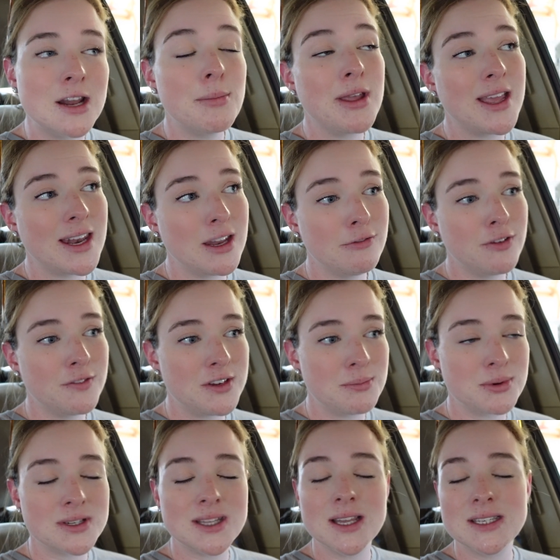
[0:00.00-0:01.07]
I mean, getting
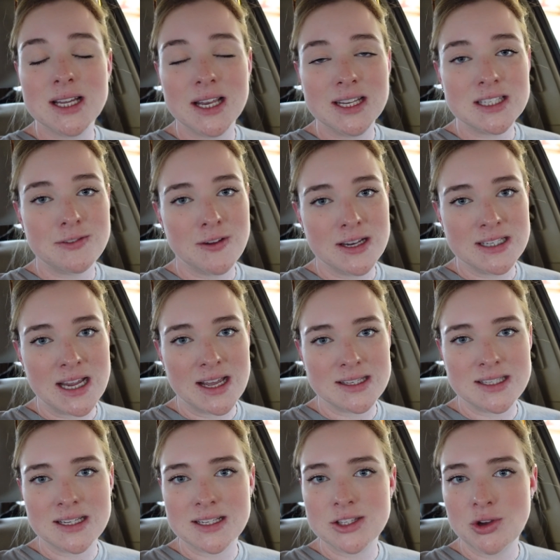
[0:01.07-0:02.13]
50% done is
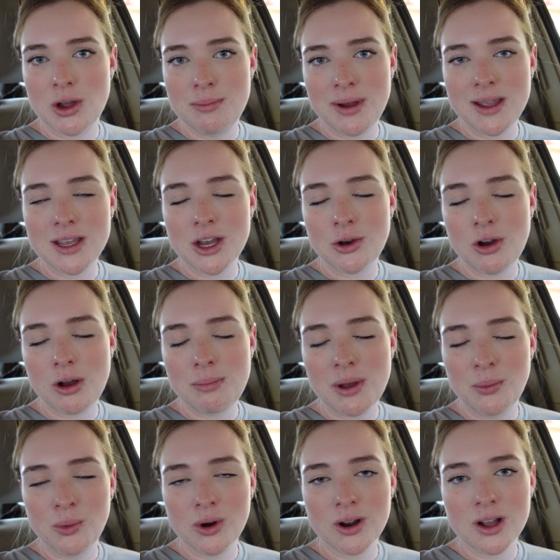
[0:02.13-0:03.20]
fantastic. So I might go up
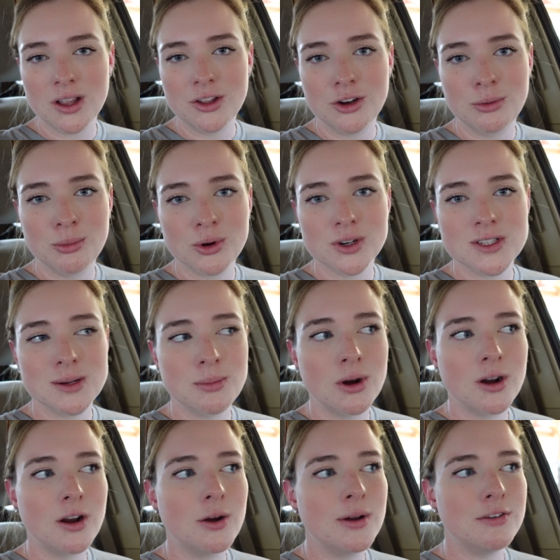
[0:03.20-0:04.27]
and work a little more
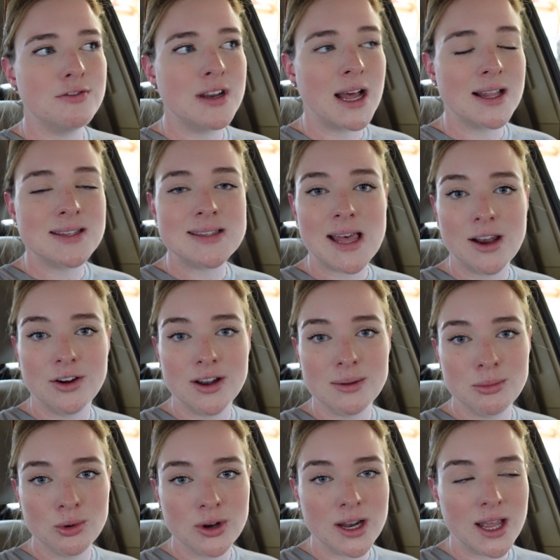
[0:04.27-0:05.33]
tomorrow. If not, Saturday
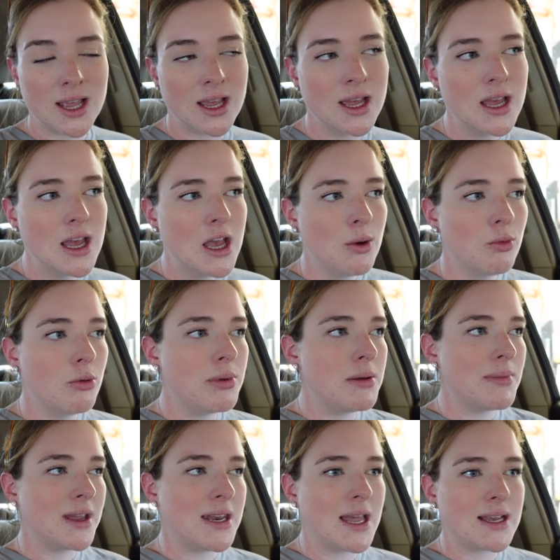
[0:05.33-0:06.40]
morning will be
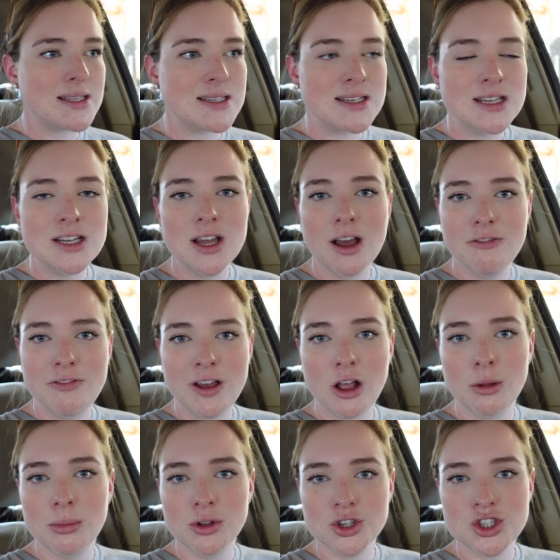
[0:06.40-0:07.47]
my next
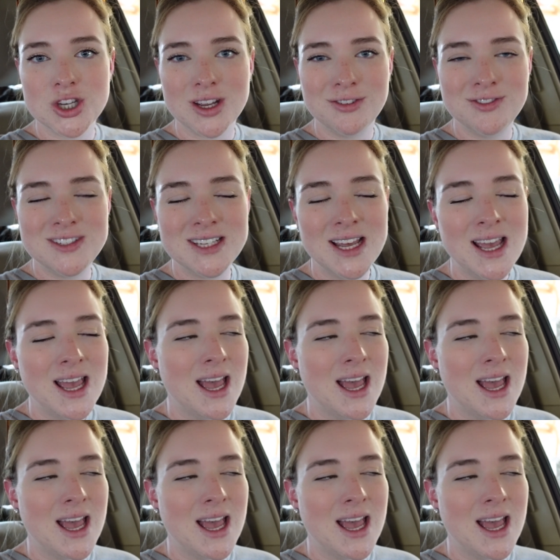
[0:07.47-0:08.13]
available shift.